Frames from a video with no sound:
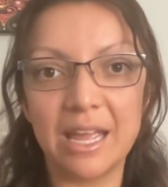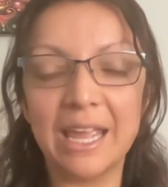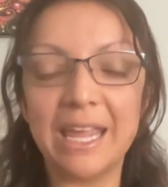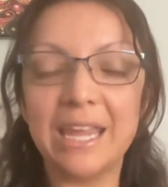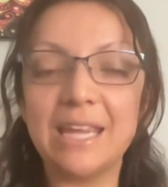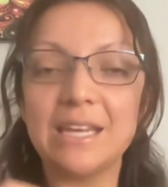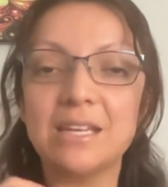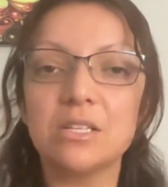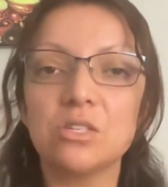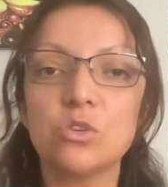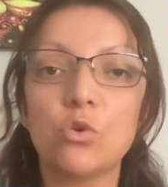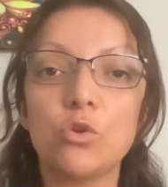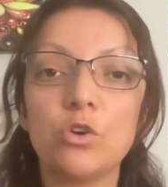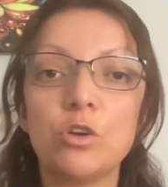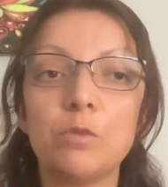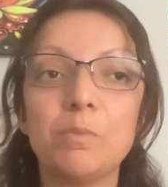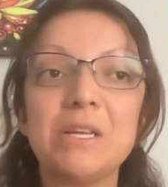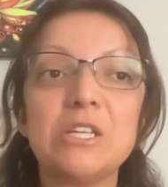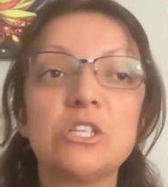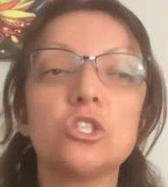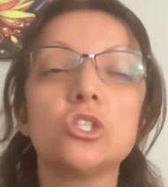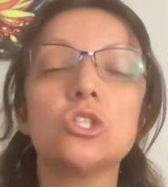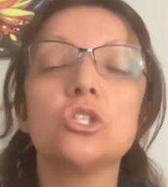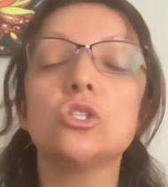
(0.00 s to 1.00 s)
it is going to
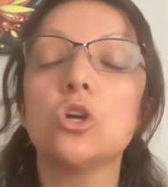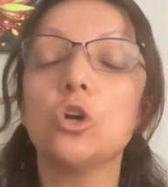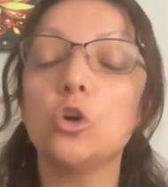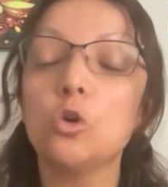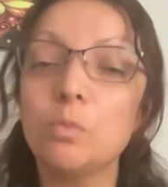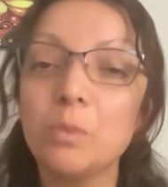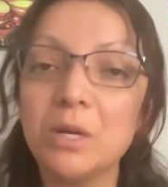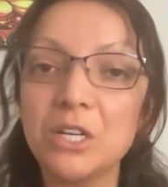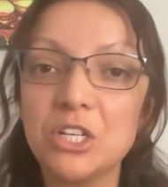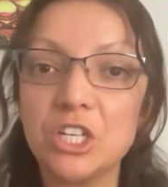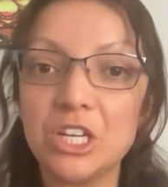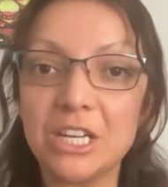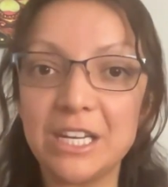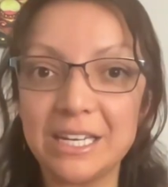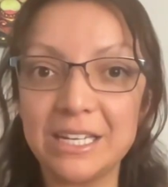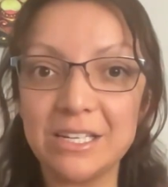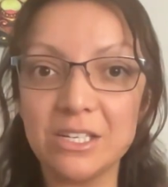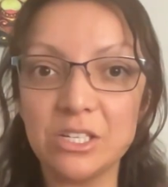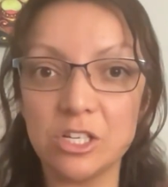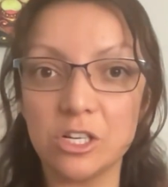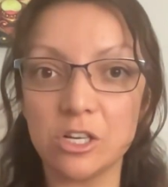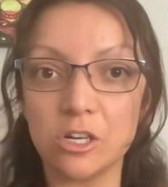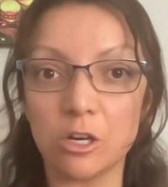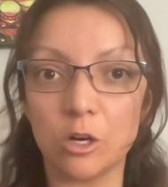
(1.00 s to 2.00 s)
be so much
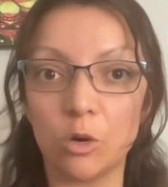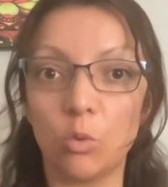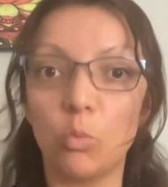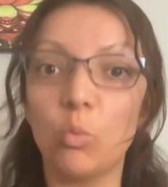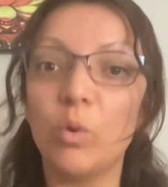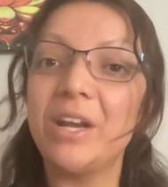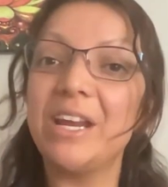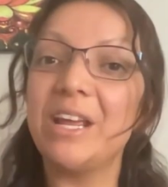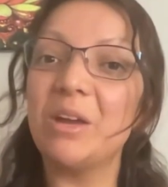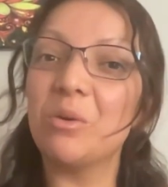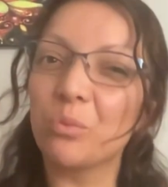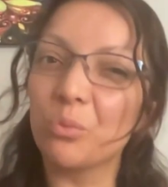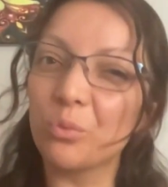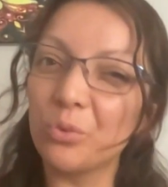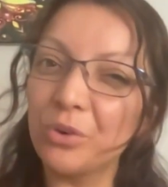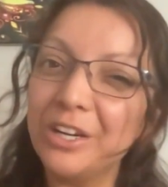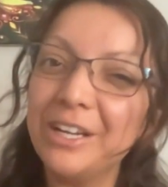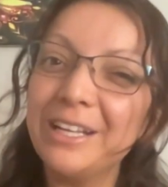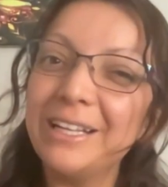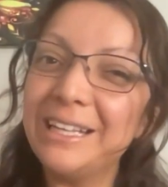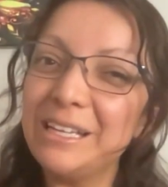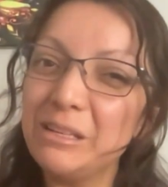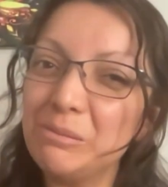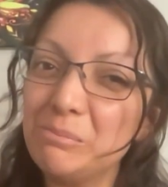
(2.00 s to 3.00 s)
easier when it
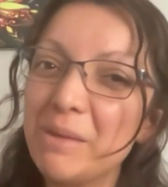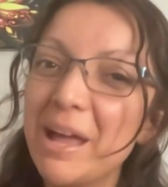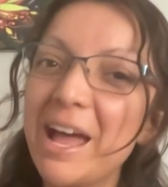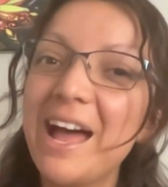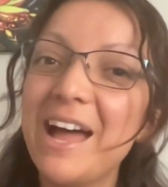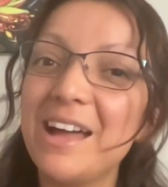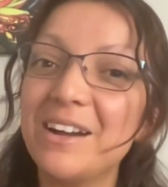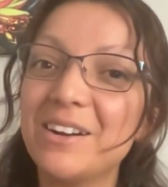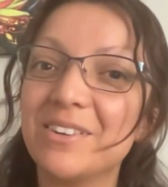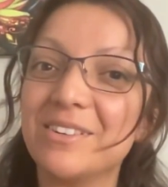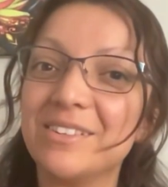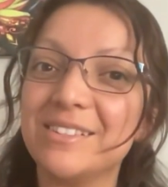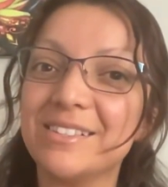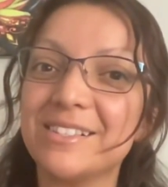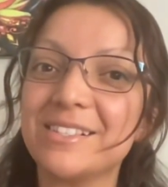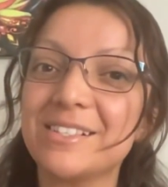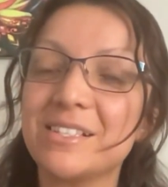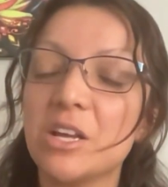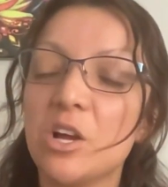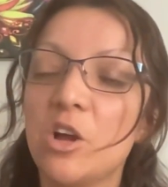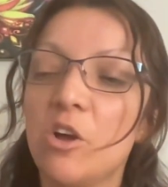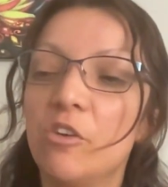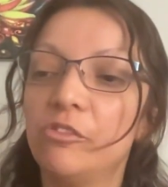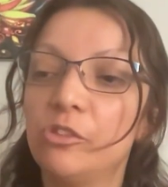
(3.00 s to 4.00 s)
really matters
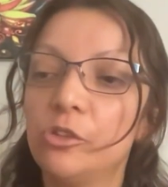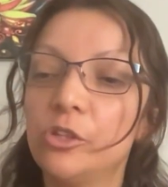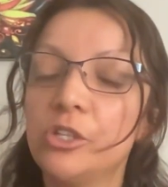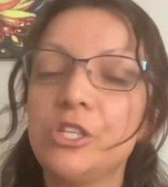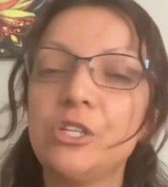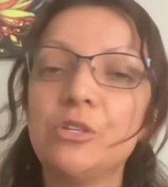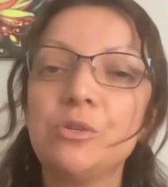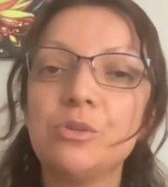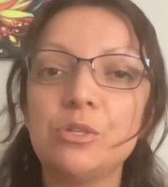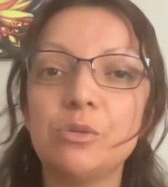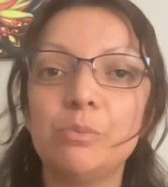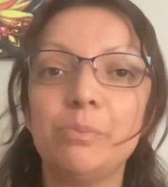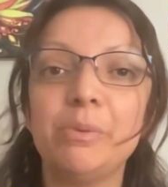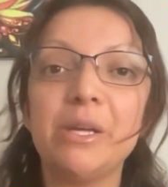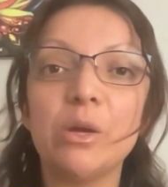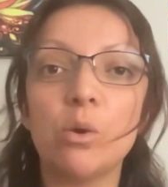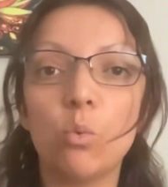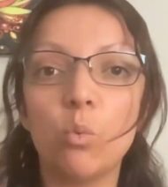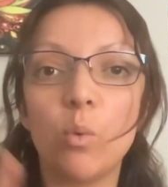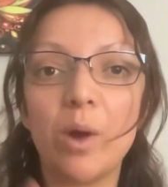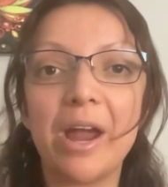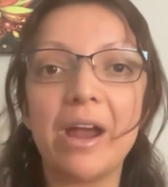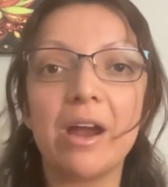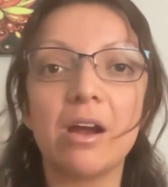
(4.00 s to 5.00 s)
for you to be
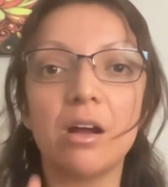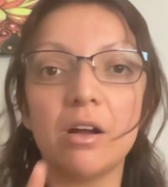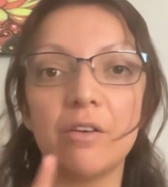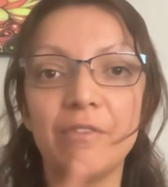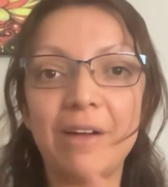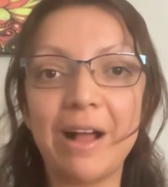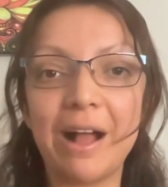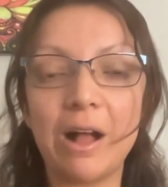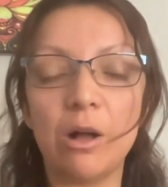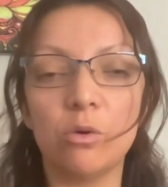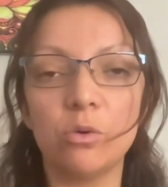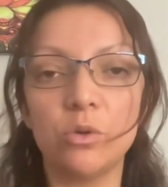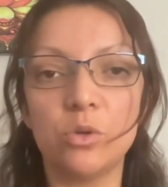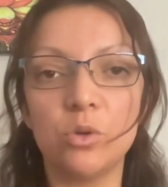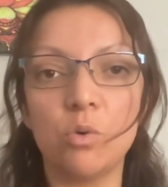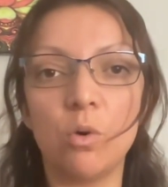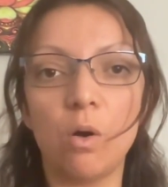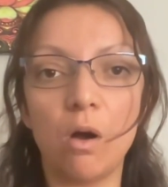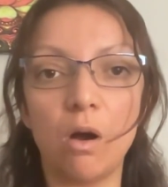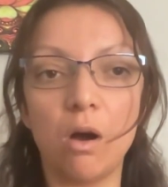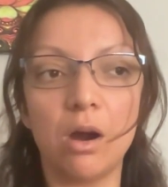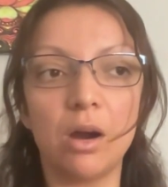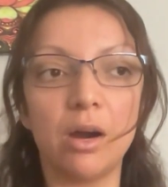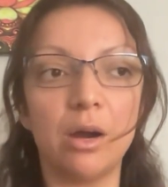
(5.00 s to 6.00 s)
aware of how you
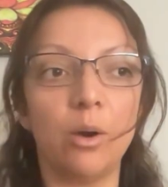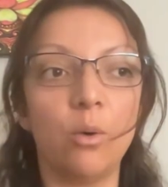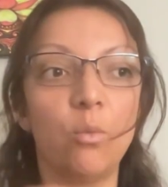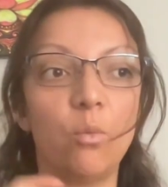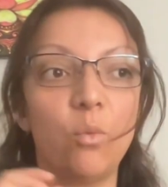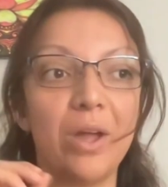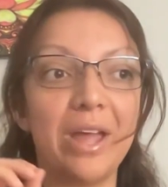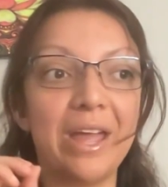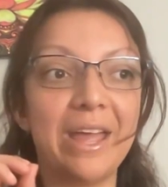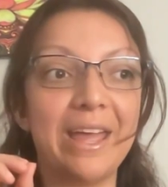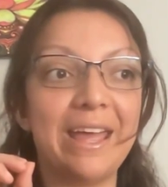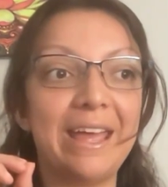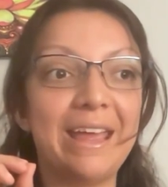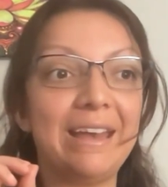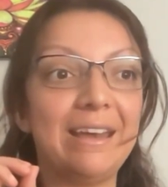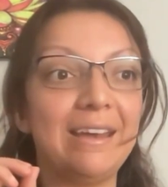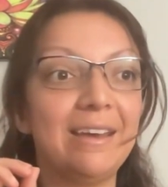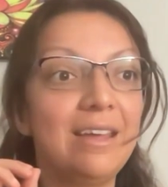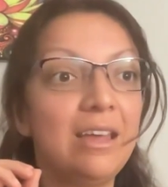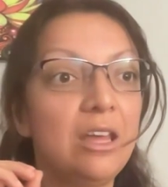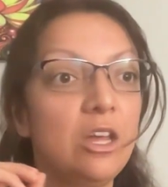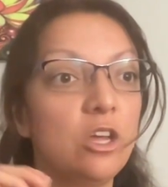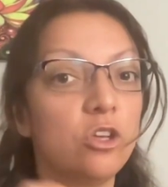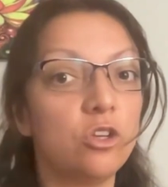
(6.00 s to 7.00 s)
are when
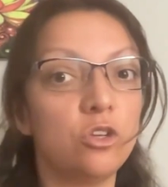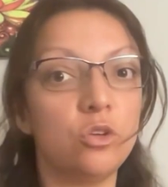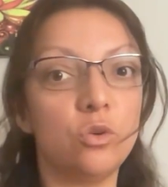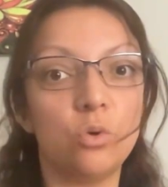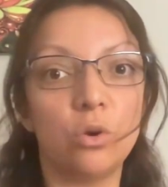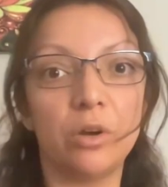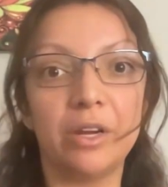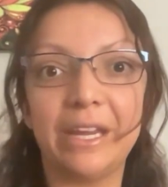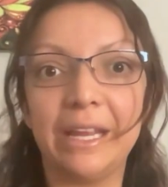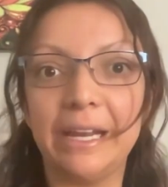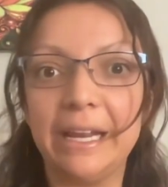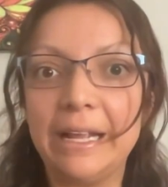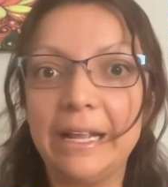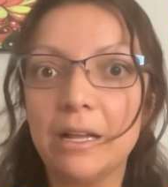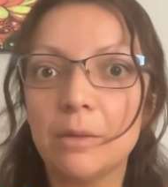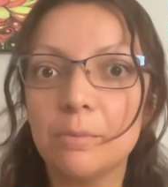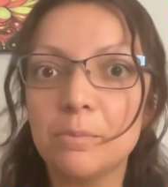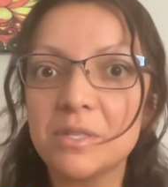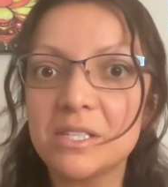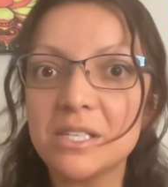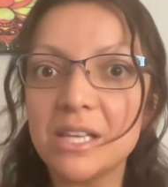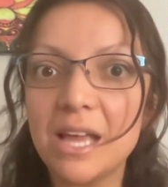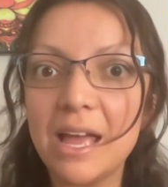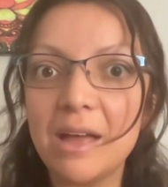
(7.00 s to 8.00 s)
you are getting
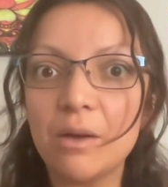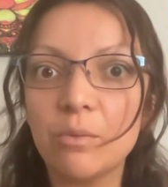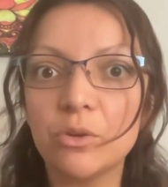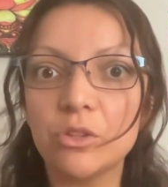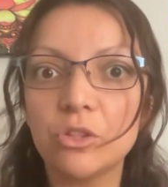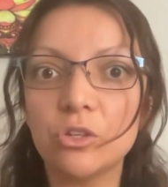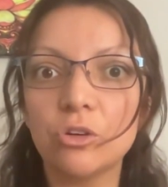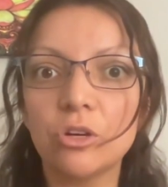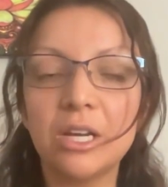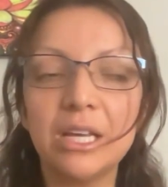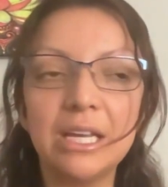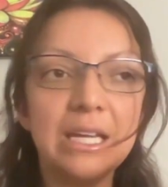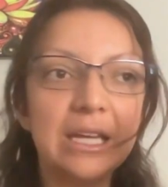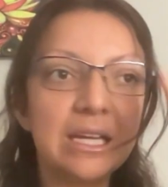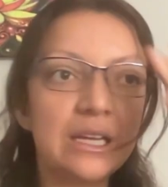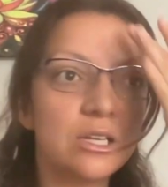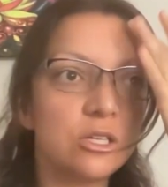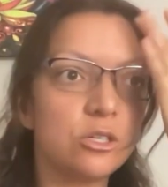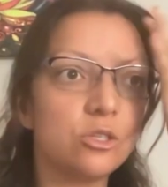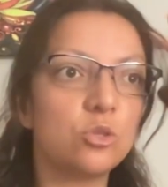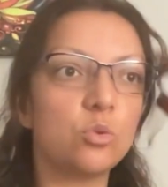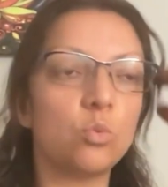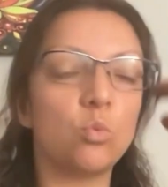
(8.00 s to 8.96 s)
upset with your kids,